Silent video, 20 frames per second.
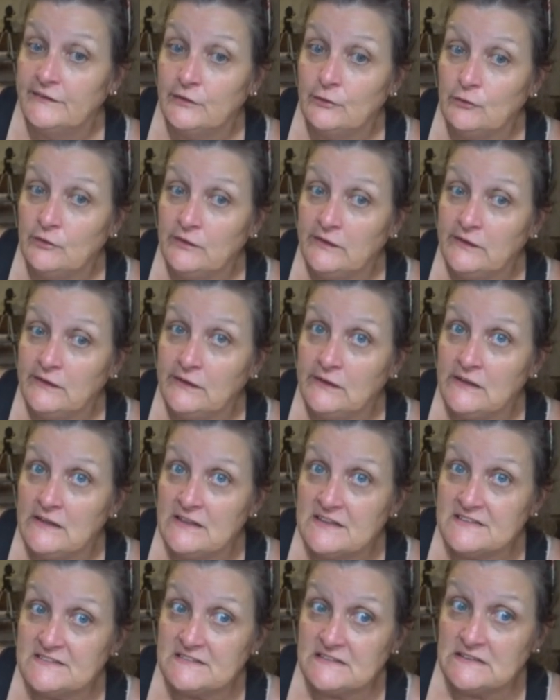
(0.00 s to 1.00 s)
Don't need
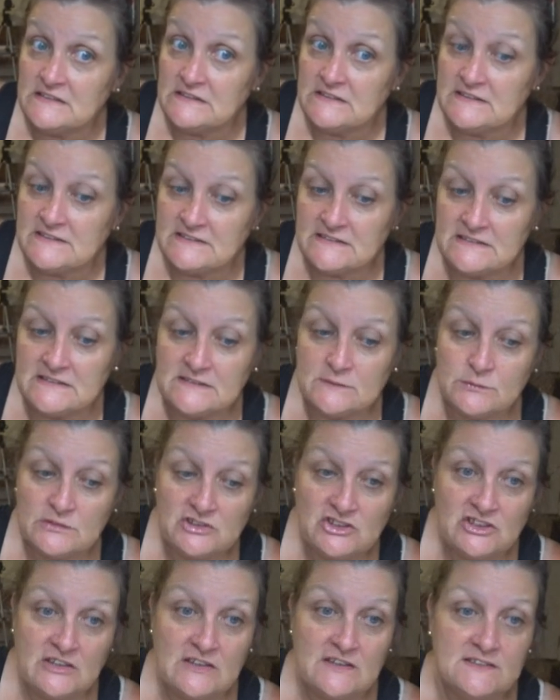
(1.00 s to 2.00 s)
any incidences when
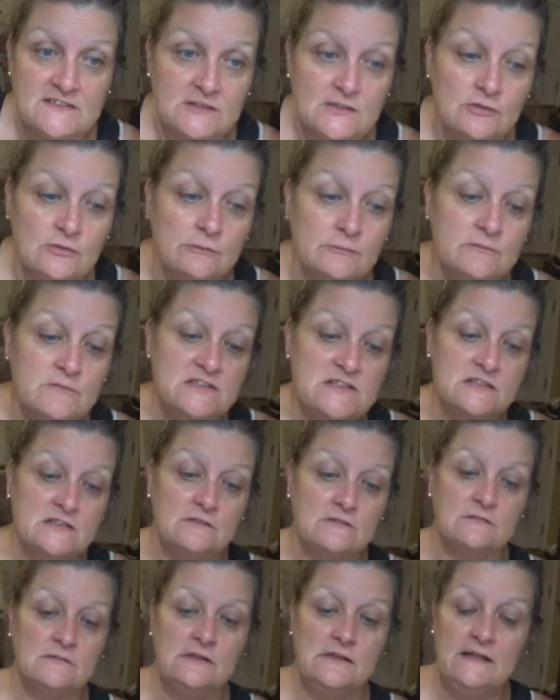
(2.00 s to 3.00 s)
she gets home.
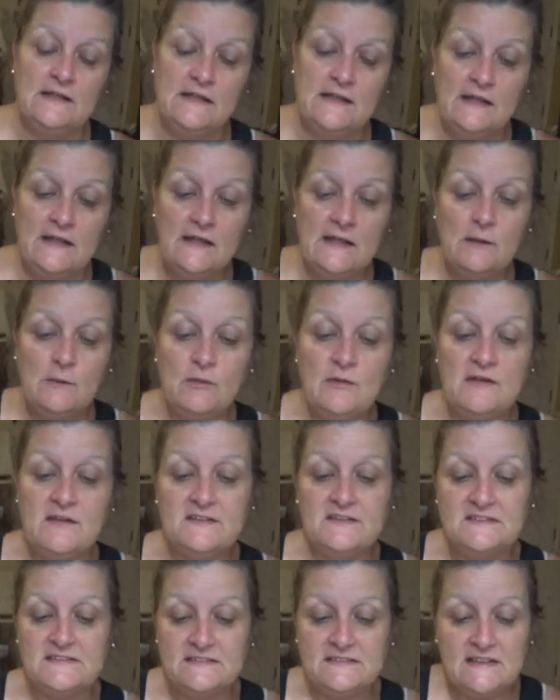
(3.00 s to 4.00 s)
So
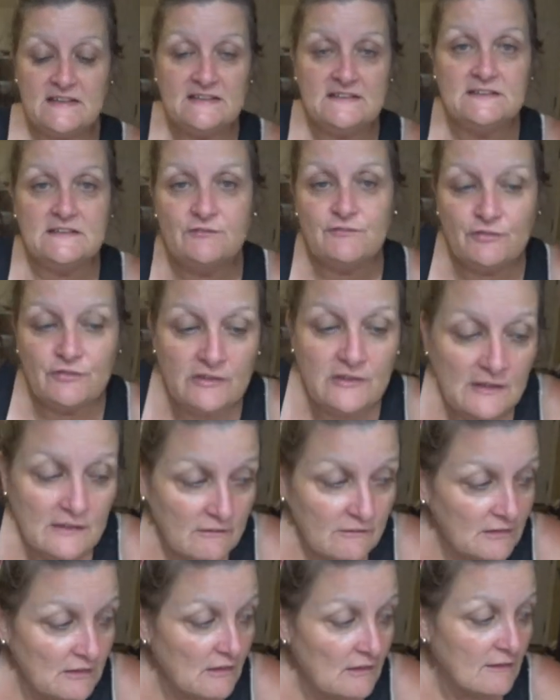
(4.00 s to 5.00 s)
anyways, that's it for
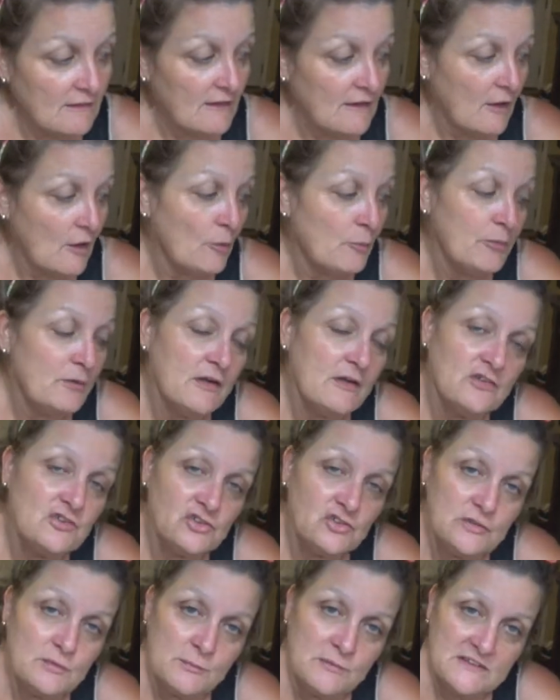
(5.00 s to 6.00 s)
now, y'all. I hope you
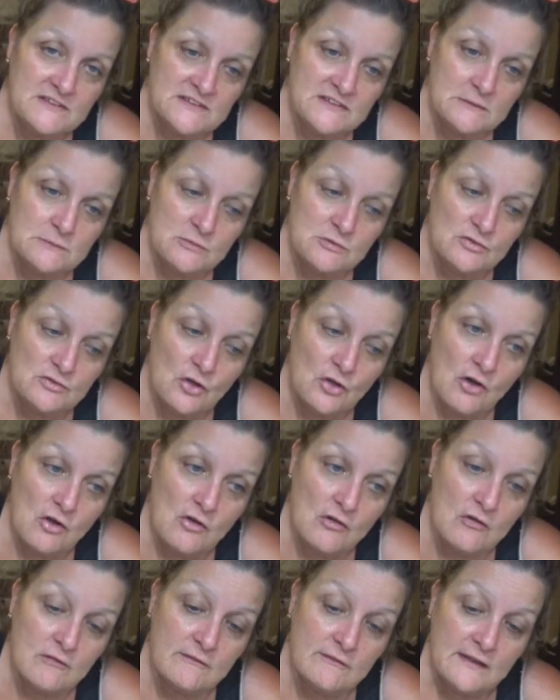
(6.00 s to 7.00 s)
enjoyed my Temu
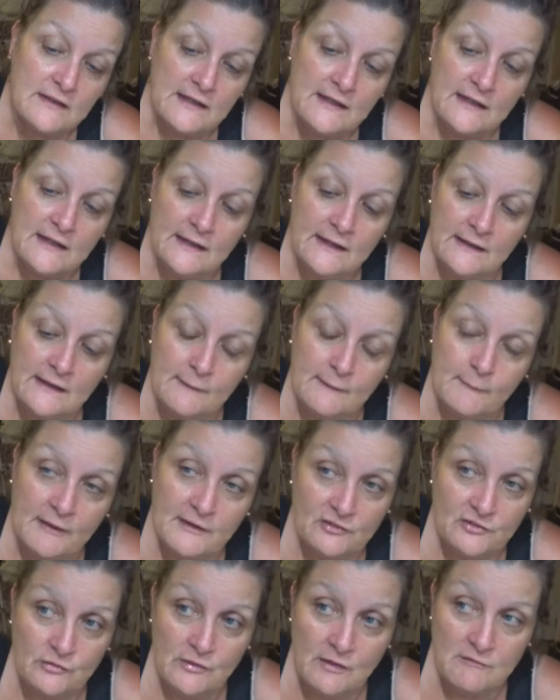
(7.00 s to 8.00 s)
haul. Um,
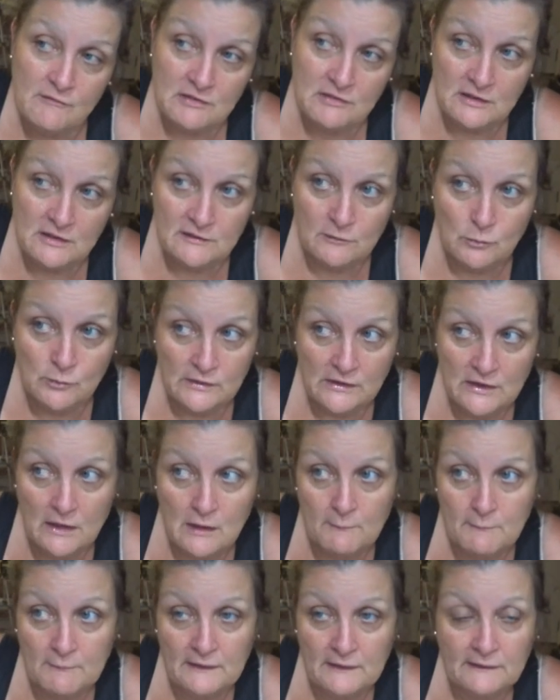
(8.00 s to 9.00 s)
I do have another one
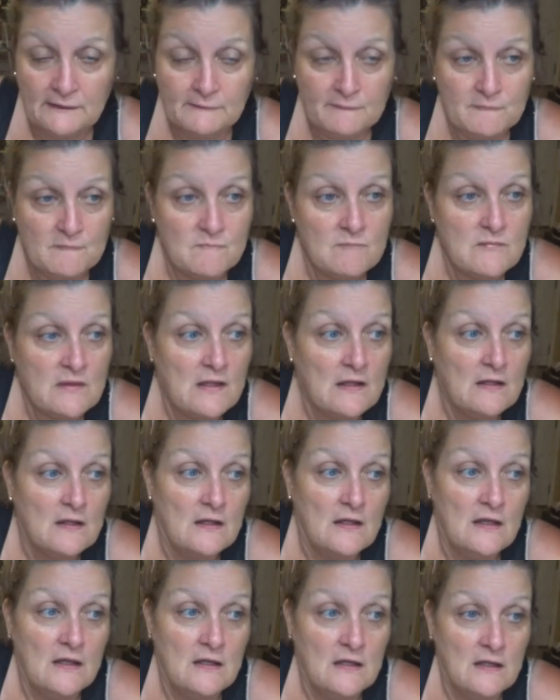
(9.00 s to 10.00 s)
coming
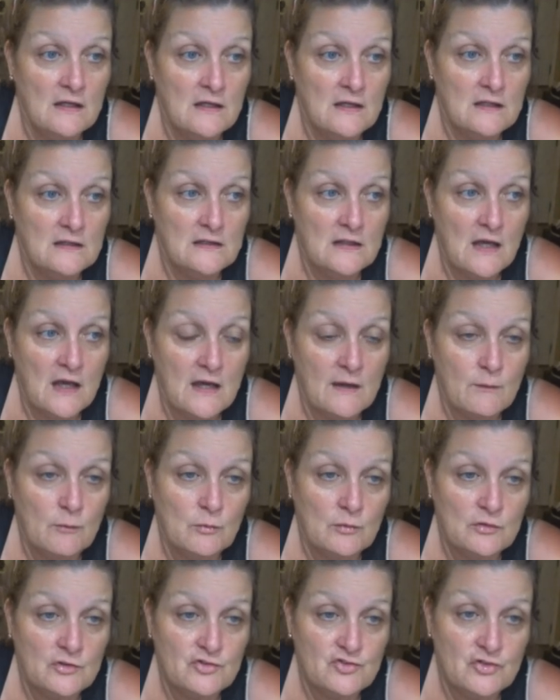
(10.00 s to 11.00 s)
and I
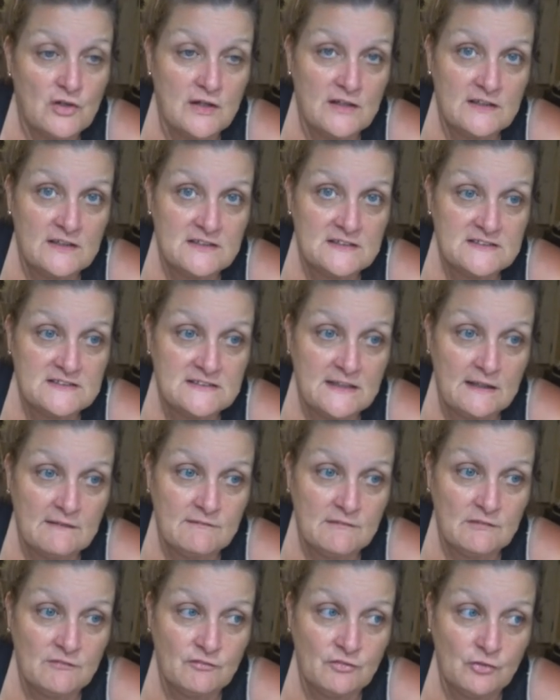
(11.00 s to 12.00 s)
will try to save
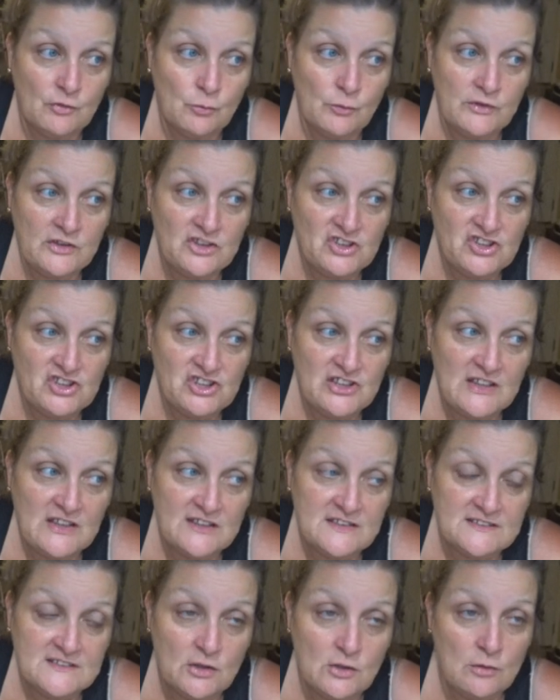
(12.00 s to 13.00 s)
it for when she
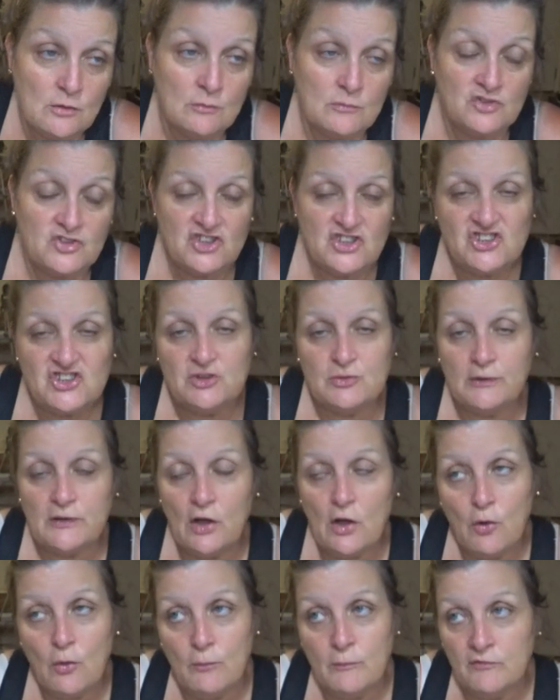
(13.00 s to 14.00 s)
gets home. She should be
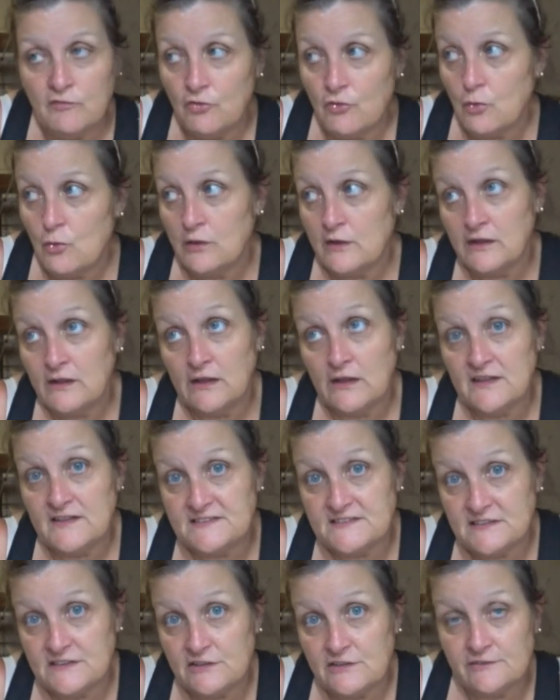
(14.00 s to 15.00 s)
home before it
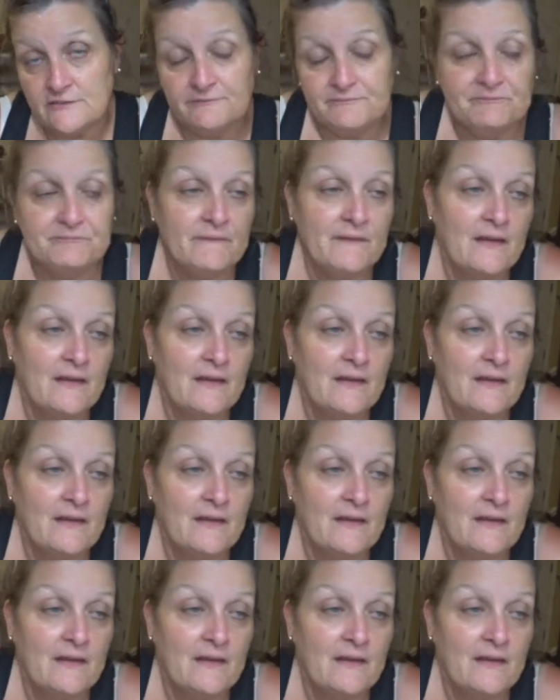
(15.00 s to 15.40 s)
gets here.